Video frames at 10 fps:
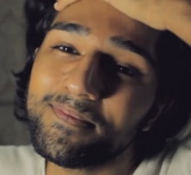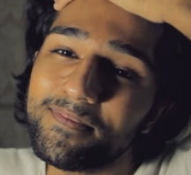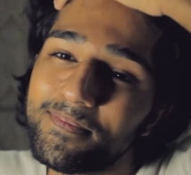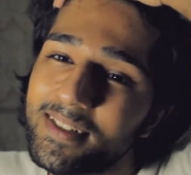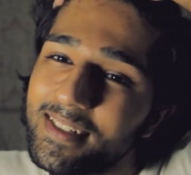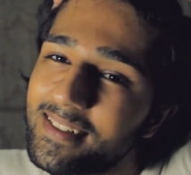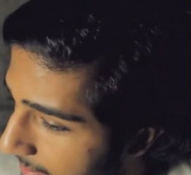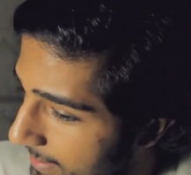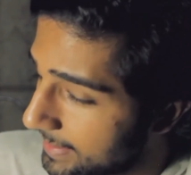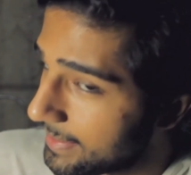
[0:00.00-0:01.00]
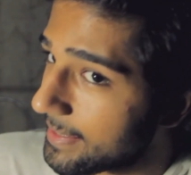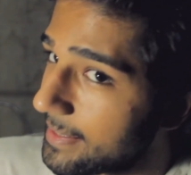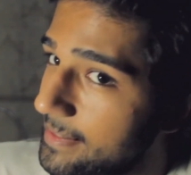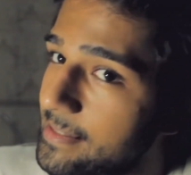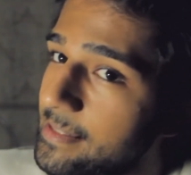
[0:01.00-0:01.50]
But linking
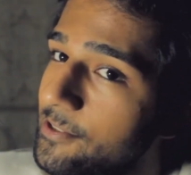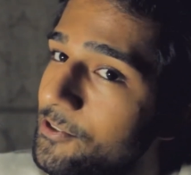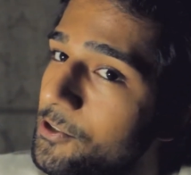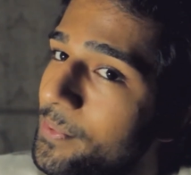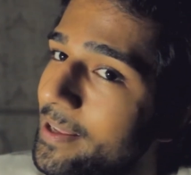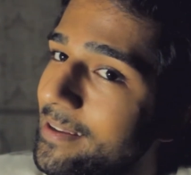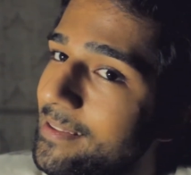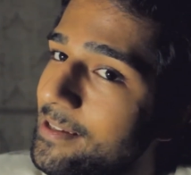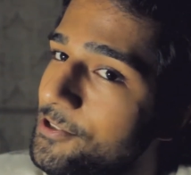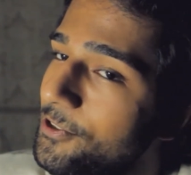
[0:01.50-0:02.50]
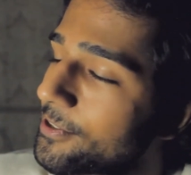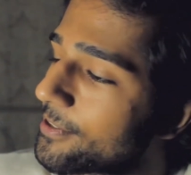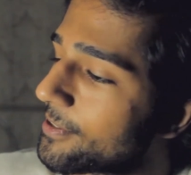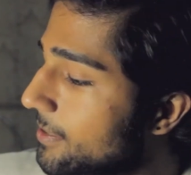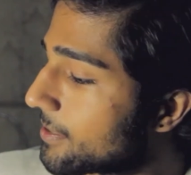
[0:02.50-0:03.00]
into playing that
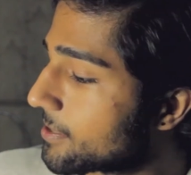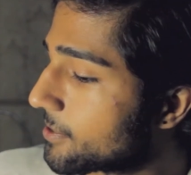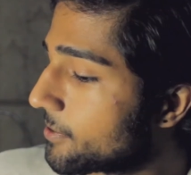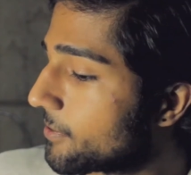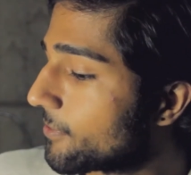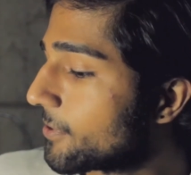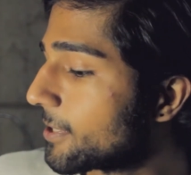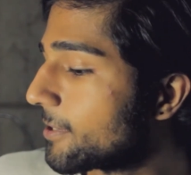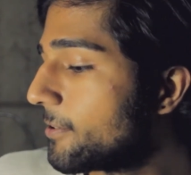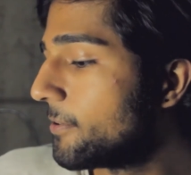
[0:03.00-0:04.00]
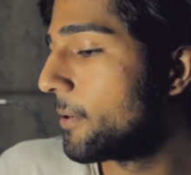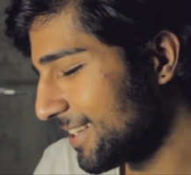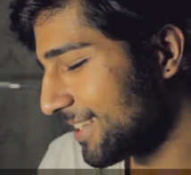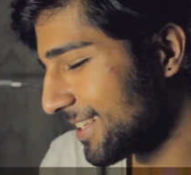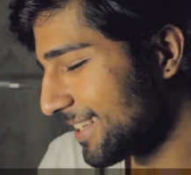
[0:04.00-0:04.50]
song at the start of the video,
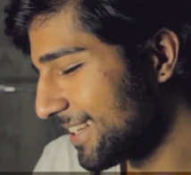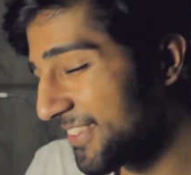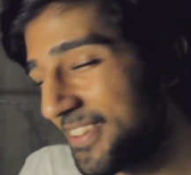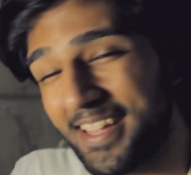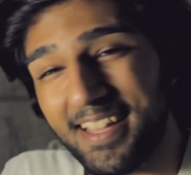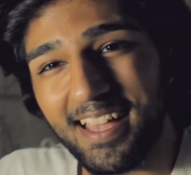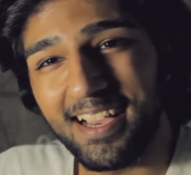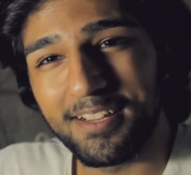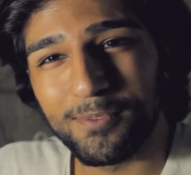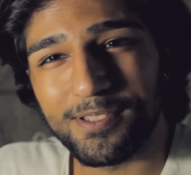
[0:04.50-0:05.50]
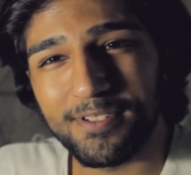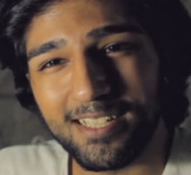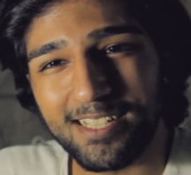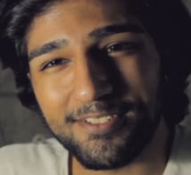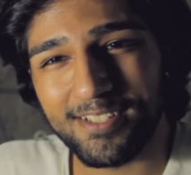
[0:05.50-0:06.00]
I thought that line was
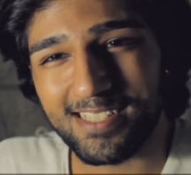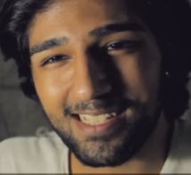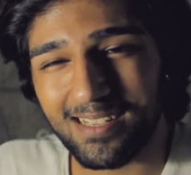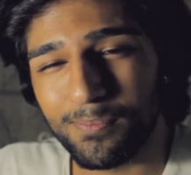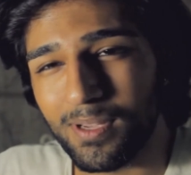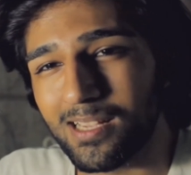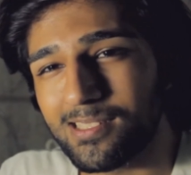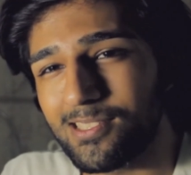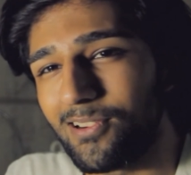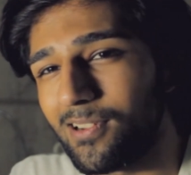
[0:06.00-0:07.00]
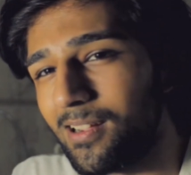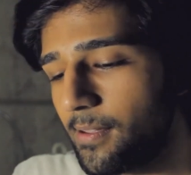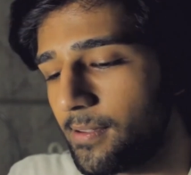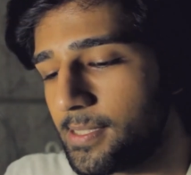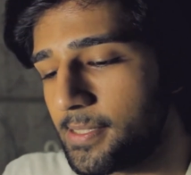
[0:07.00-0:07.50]
really interesting in Pink's song,
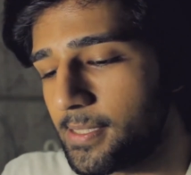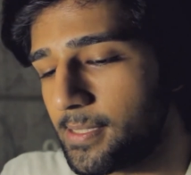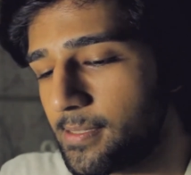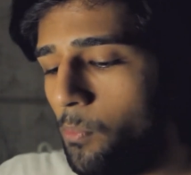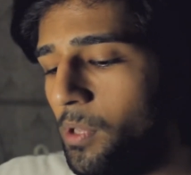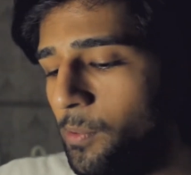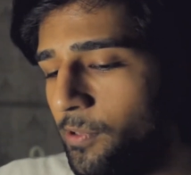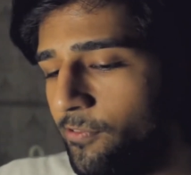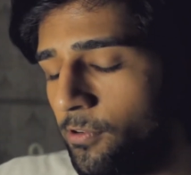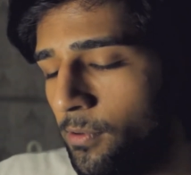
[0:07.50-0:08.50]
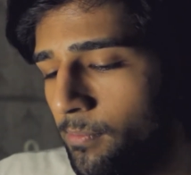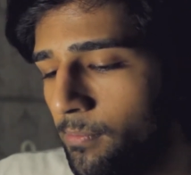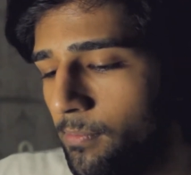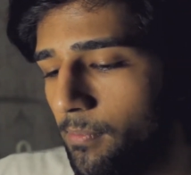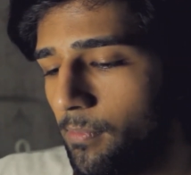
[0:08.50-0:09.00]
because maybe
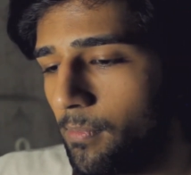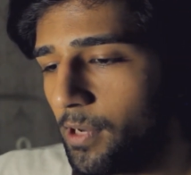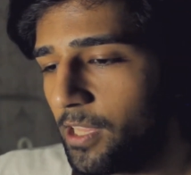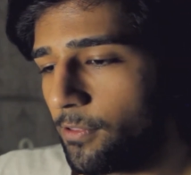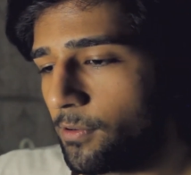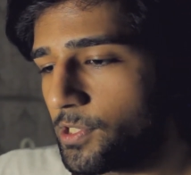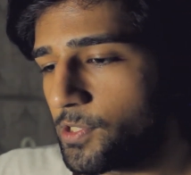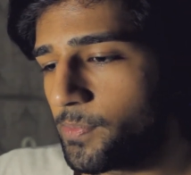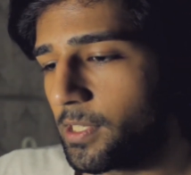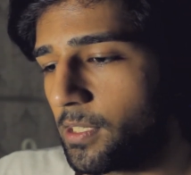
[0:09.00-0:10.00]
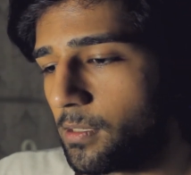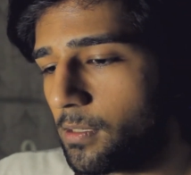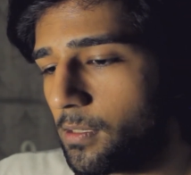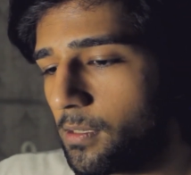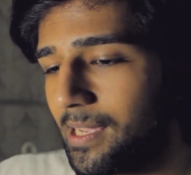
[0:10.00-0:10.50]
from my thoughts
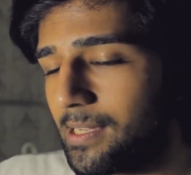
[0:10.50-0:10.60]
being, I